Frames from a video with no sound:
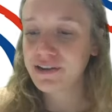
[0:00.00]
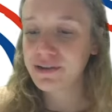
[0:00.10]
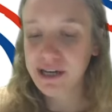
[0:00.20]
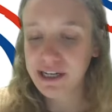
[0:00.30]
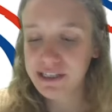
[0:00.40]

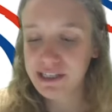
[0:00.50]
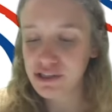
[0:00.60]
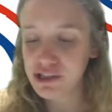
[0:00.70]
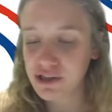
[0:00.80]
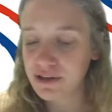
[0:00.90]
you kind of
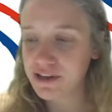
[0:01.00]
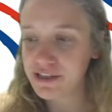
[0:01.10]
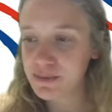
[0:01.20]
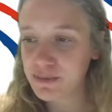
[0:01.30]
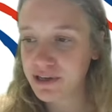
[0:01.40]
touched on
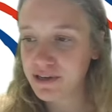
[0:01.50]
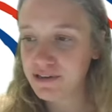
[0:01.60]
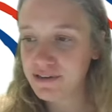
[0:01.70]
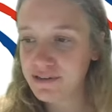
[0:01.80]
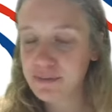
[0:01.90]
this, but